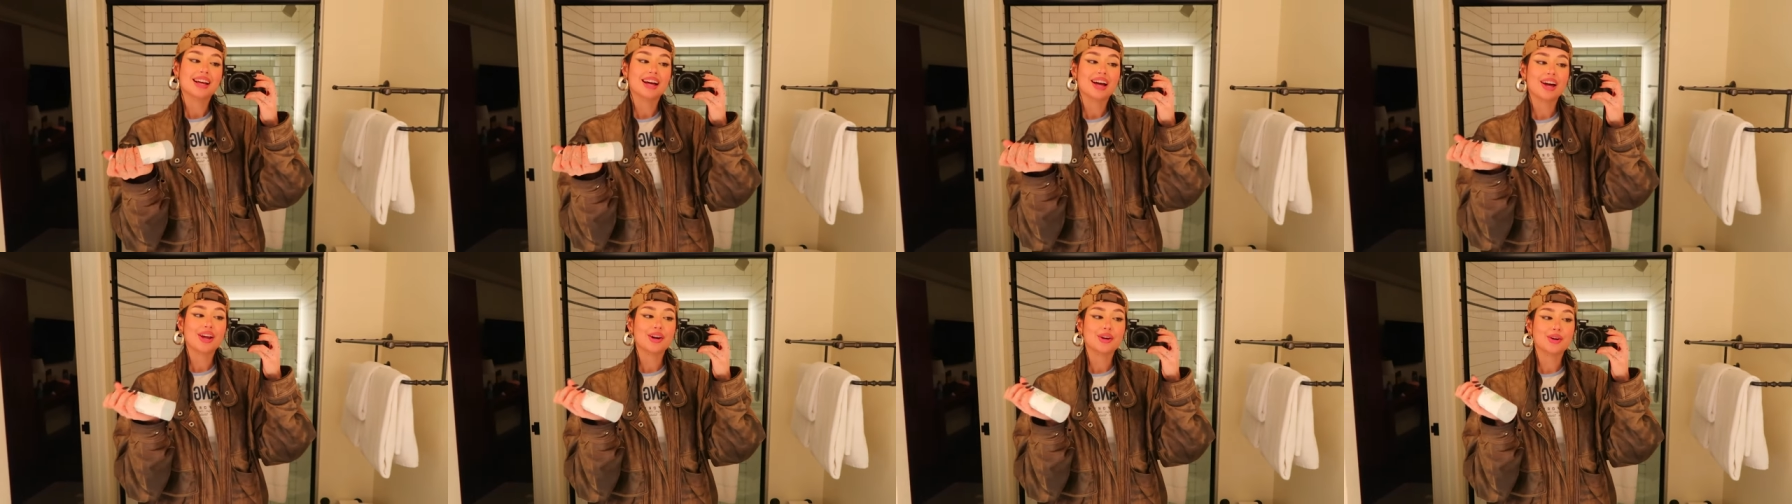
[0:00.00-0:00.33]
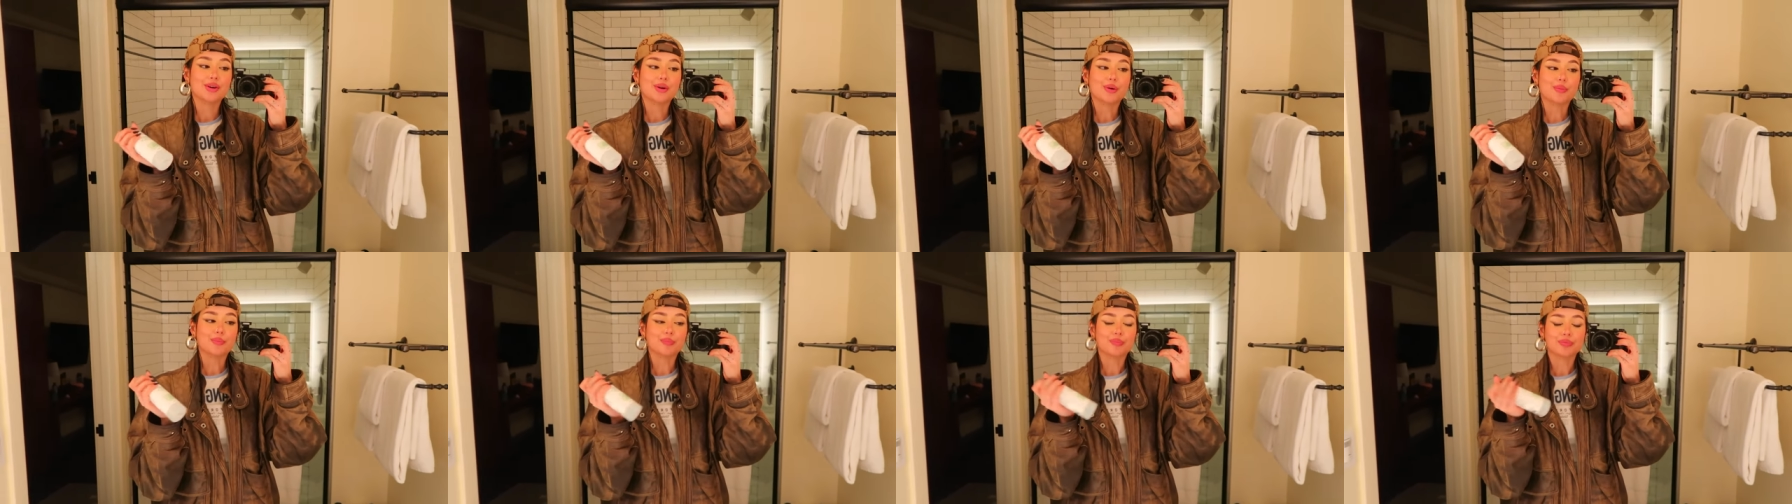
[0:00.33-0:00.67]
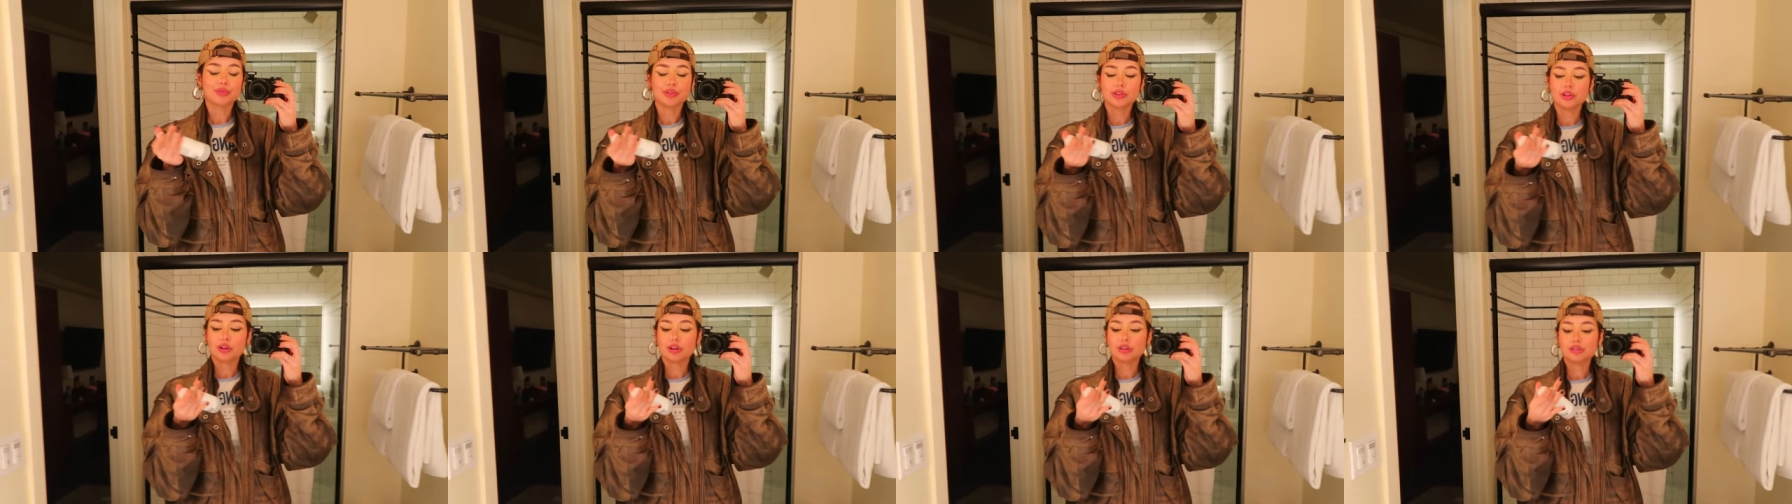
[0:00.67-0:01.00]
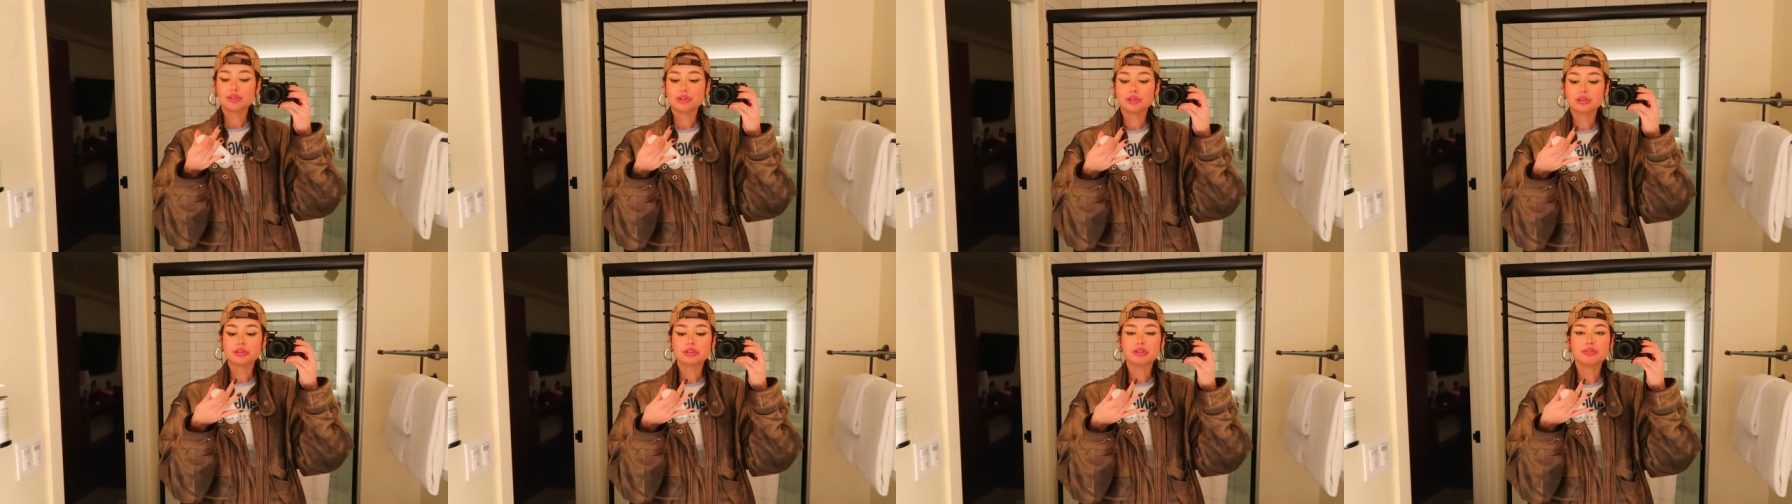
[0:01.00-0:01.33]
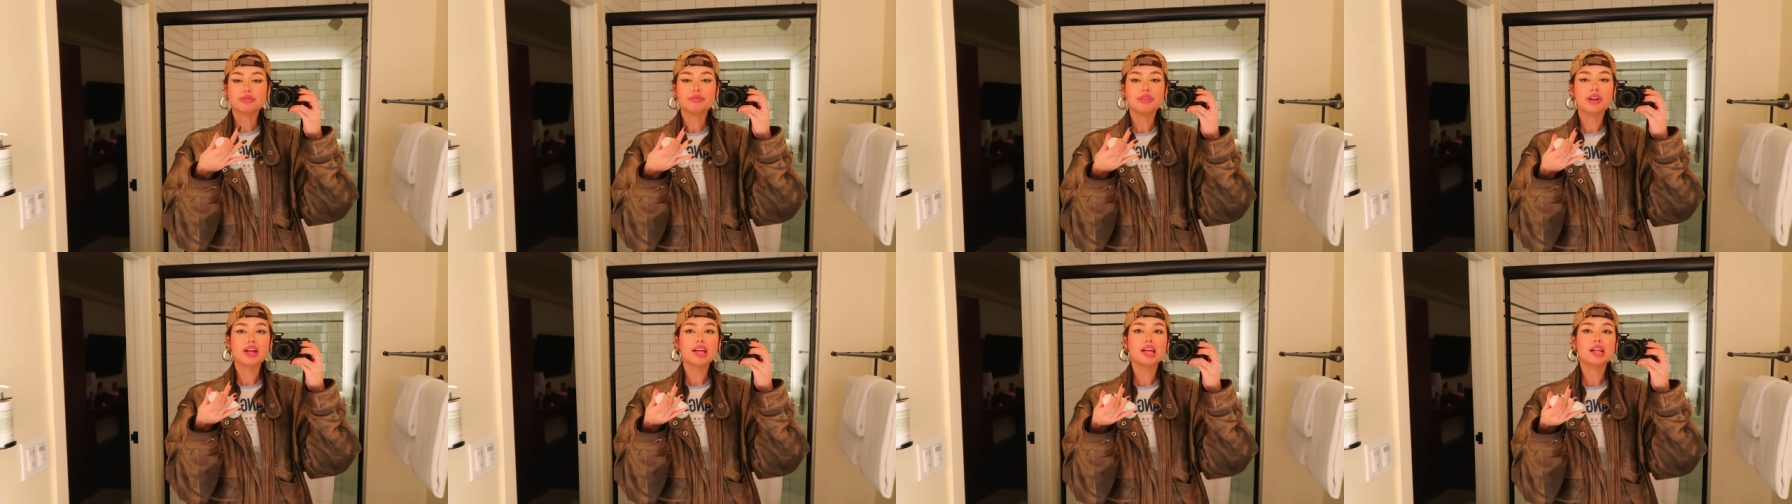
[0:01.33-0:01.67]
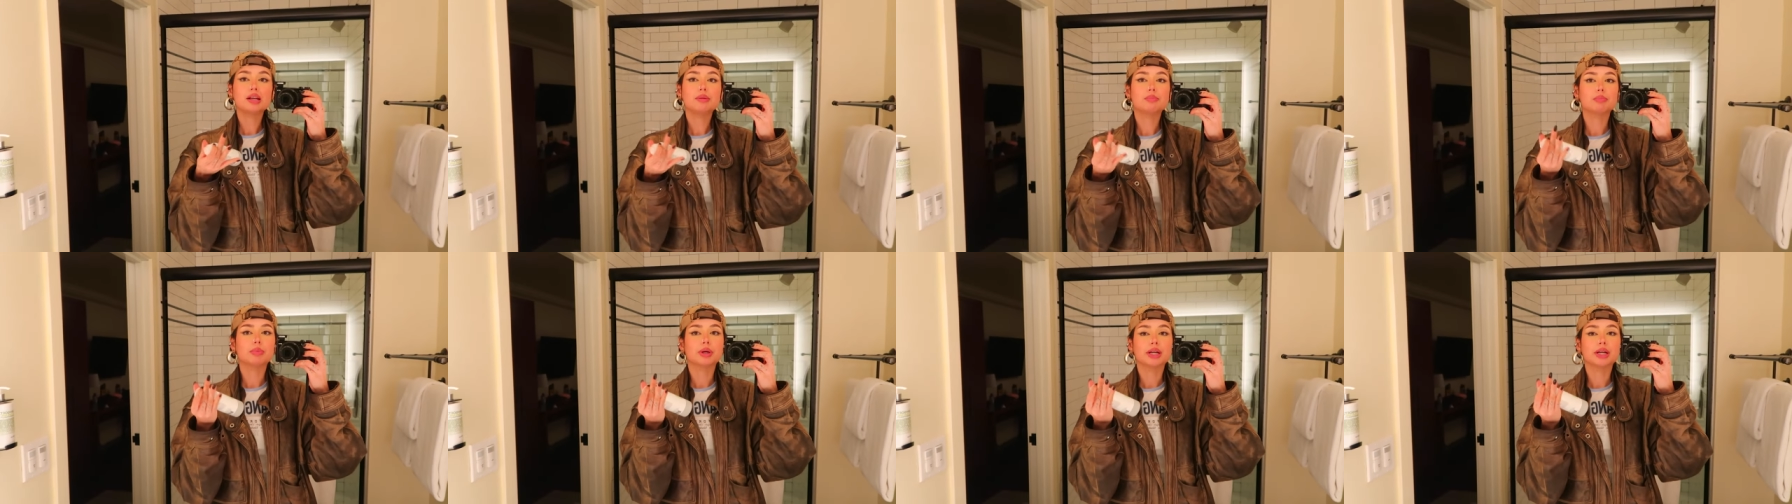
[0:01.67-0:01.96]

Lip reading: I don't know. Not a total fan,